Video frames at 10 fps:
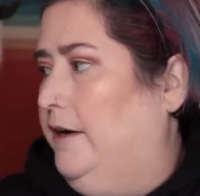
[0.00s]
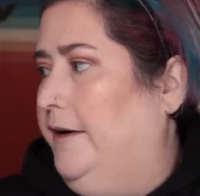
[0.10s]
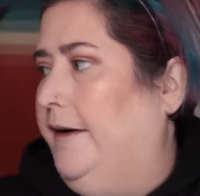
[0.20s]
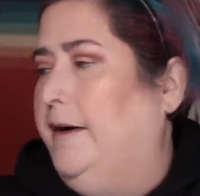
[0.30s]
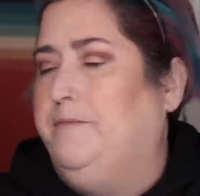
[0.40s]

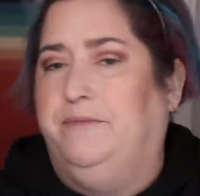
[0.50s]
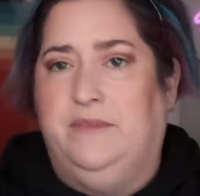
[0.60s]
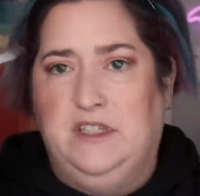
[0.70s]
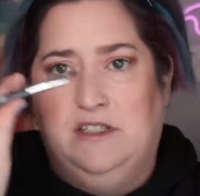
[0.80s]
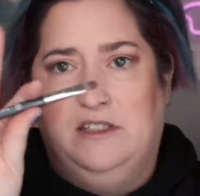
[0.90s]
All right.
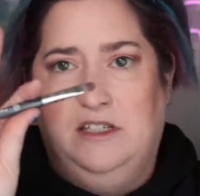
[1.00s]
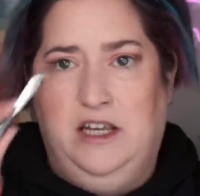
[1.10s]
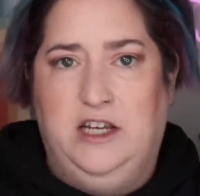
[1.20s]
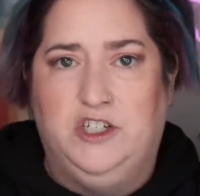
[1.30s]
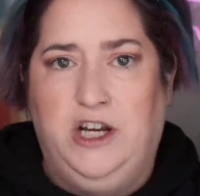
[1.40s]
This is
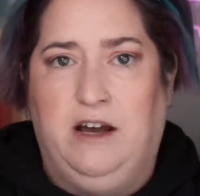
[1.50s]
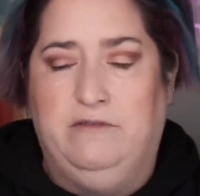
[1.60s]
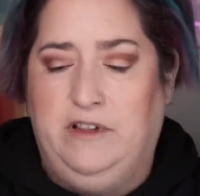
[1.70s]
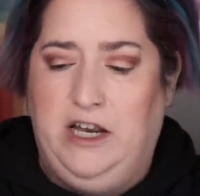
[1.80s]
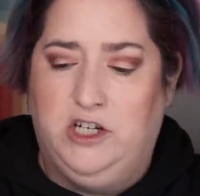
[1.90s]
the Angie Hot
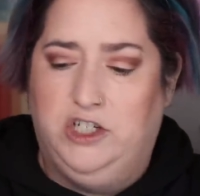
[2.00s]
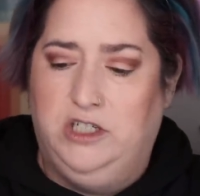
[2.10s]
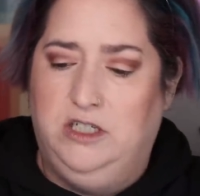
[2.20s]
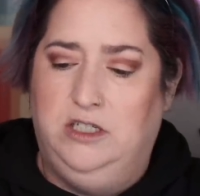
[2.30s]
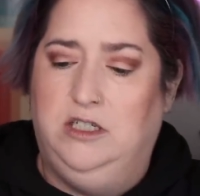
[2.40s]
and
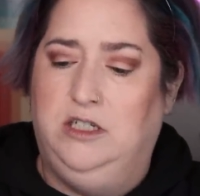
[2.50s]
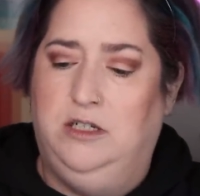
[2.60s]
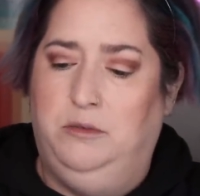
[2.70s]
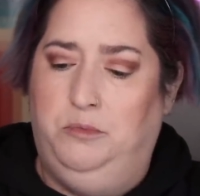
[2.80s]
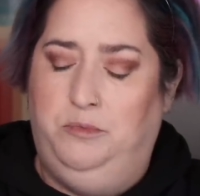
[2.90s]

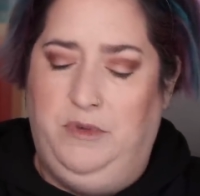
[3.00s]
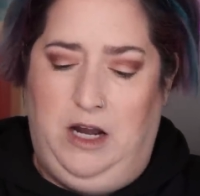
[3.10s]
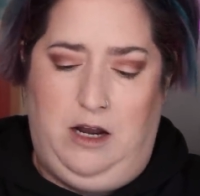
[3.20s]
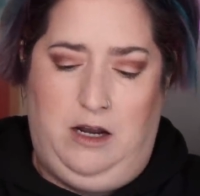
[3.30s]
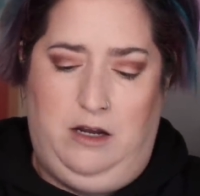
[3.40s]
Flashy
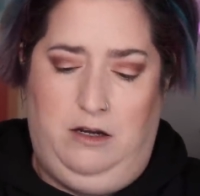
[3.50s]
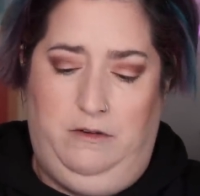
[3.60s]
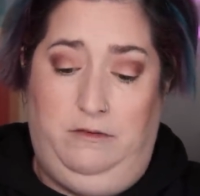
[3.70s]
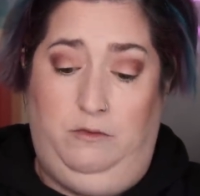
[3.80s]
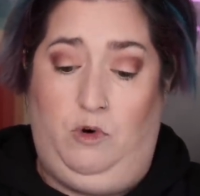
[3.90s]
uh,
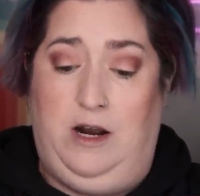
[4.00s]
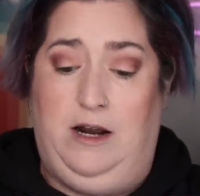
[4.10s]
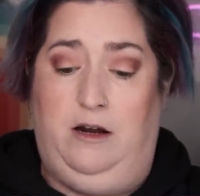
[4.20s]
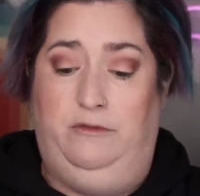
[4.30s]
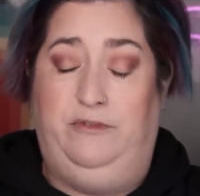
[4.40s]

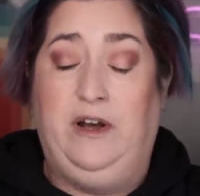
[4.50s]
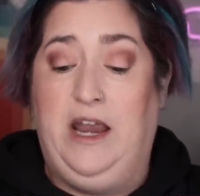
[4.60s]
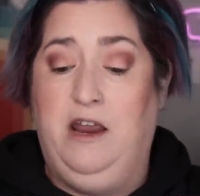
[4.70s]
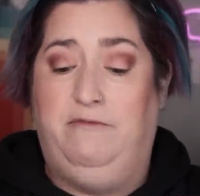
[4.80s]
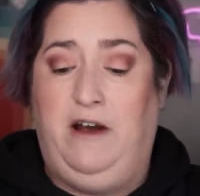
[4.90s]
wow,
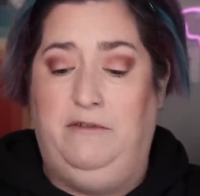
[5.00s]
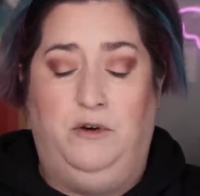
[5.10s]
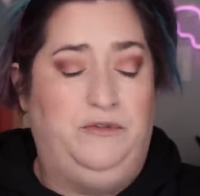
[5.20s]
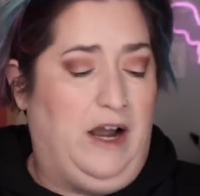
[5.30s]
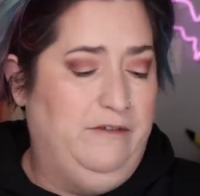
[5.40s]

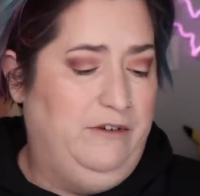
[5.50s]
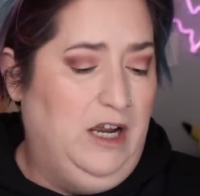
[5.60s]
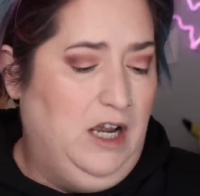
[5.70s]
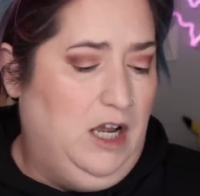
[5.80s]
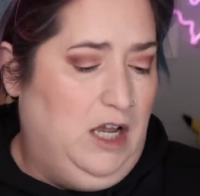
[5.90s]
A505
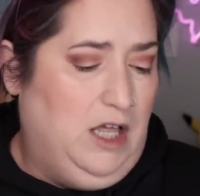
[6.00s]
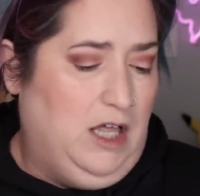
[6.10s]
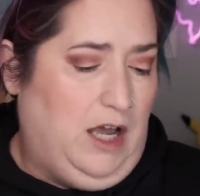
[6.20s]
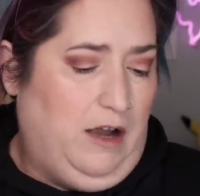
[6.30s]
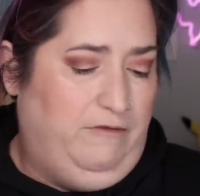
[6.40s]

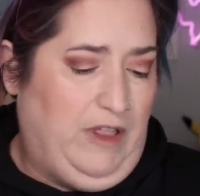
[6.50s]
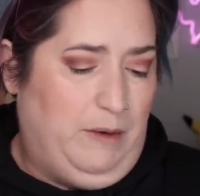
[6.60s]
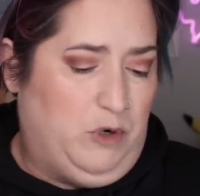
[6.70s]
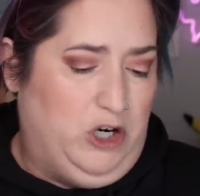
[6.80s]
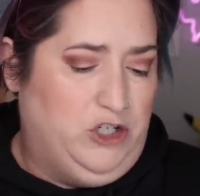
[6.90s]

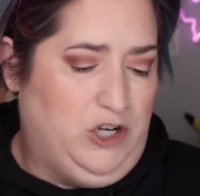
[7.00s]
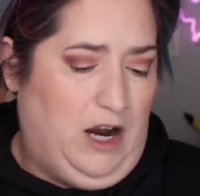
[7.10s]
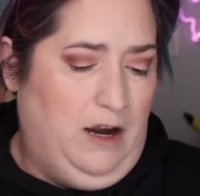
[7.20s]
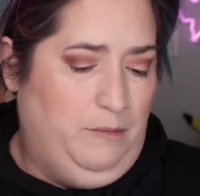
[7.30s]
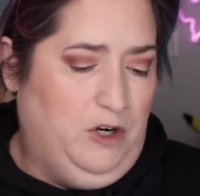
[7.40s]
flat brush.
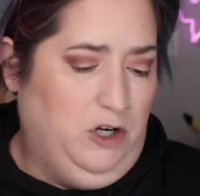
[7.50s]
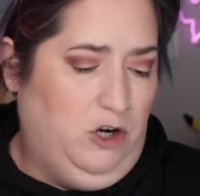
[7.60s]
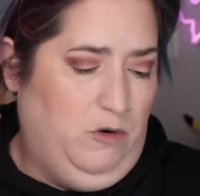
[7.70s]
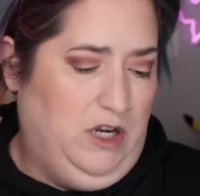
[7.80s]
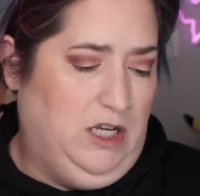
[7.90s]
I'm going to
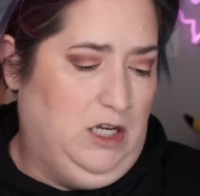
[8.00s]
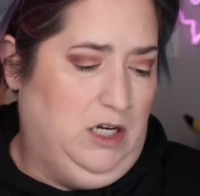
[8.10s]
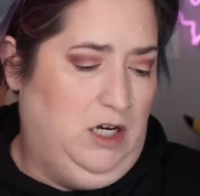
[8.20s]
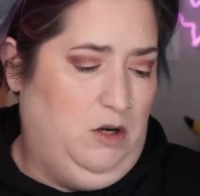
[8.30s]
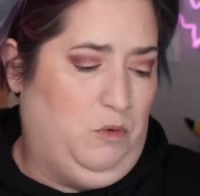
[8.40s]
go
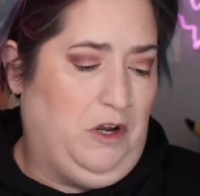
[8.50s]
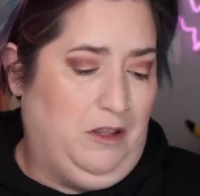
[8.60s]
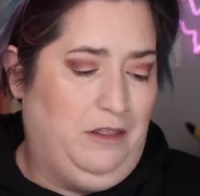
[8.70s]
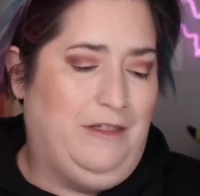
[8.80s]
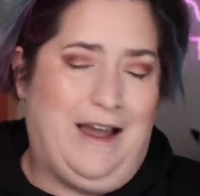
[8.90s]
in
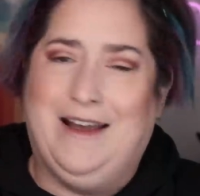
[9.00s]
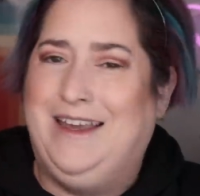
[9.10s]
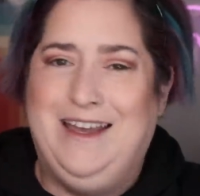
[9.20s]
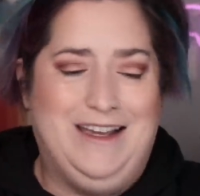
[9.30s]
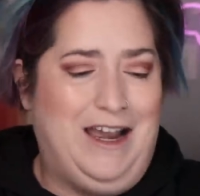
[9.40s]
with, I
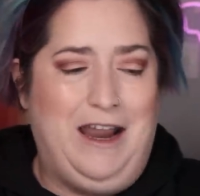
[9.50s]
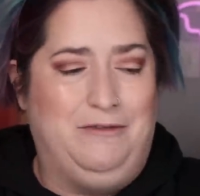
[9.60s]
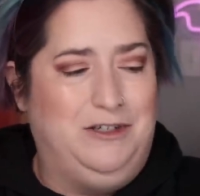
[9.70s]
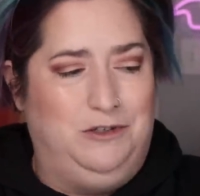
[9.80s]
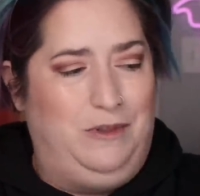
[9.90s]
can't, I
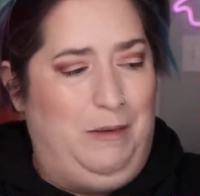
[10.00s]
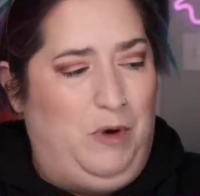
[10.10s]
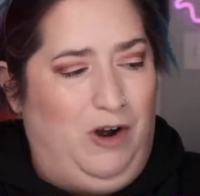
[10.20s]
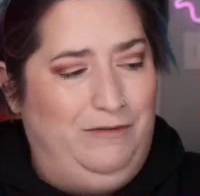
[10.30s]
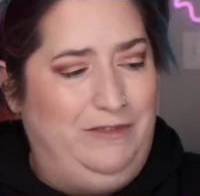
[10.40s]
have to do that
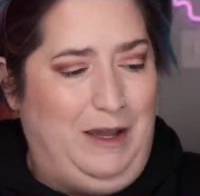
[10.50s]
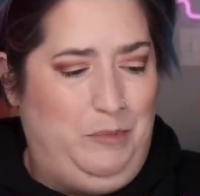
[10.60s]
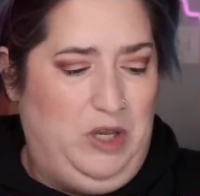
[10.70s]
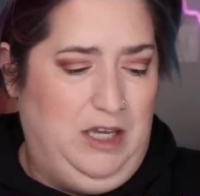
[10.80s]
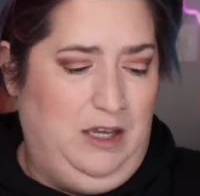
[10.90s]
mauve. That
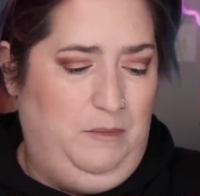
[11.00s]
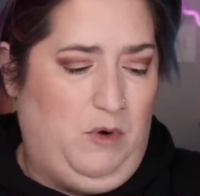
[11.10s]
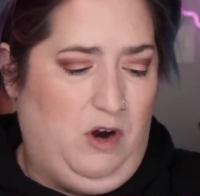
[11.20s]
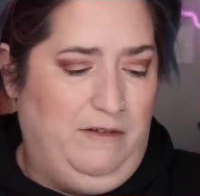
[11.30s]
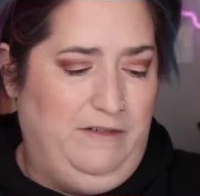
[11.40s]
pinky
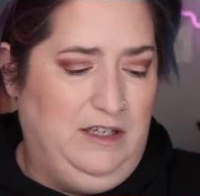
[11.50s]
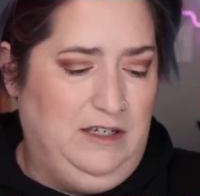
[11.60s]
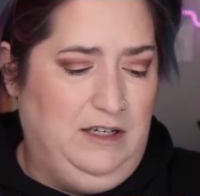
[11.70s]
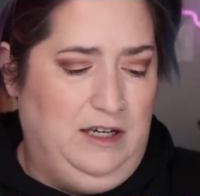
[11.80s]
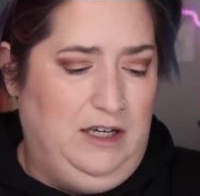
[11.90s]

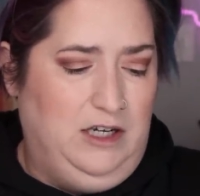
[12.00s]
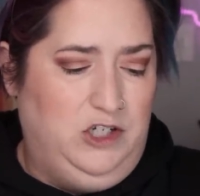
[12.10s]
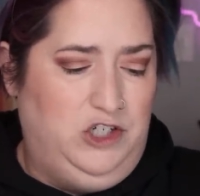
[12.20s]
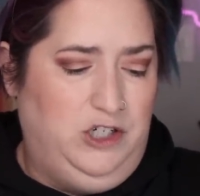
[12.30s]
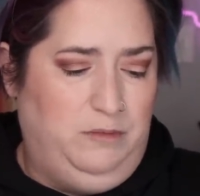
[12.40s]
mauvey
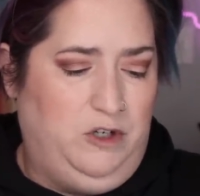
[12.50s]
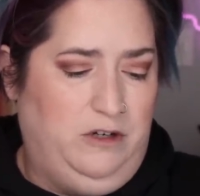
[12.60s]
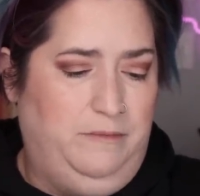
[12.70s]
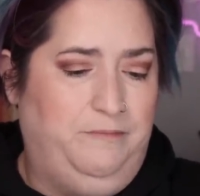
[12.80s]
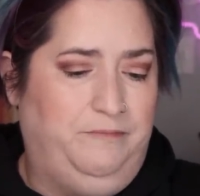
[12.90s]

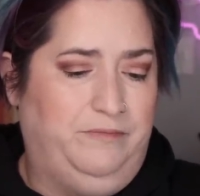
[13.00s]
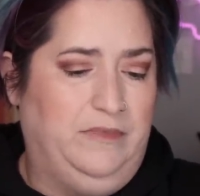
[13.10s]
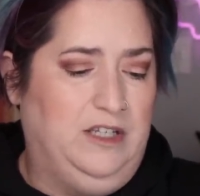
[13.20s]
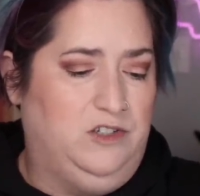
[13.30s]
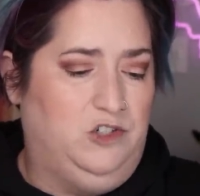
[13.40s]
shimmer
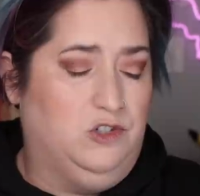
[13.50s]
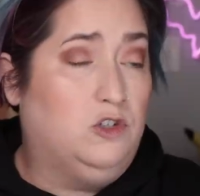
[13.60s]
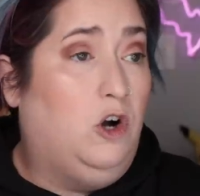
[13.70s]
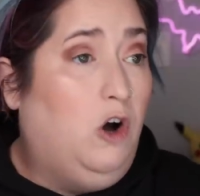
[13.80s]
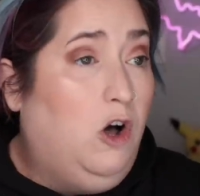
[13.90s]
is just
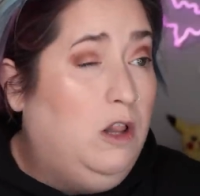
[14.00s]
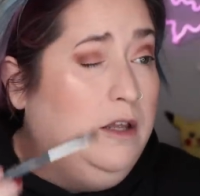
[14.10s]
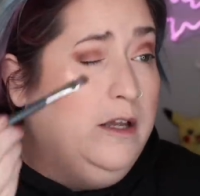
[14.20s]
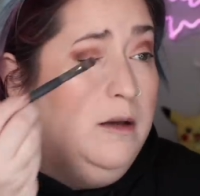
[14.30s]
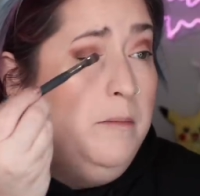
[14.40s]

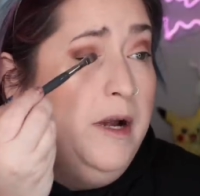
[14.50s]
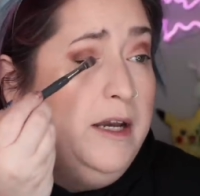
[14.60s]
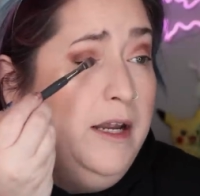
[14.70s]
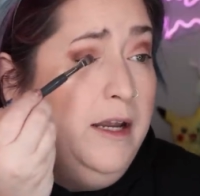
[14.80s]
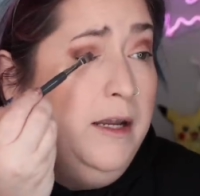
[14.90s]
calling my
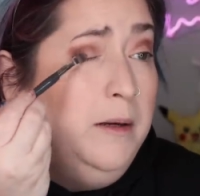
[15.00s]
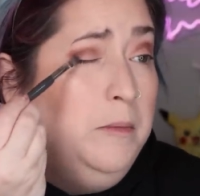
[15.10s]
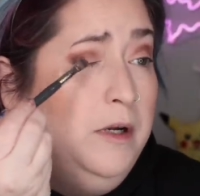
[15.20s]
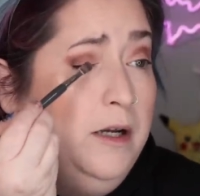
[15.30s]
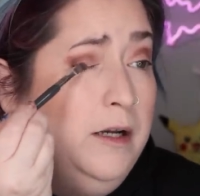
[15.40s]
name.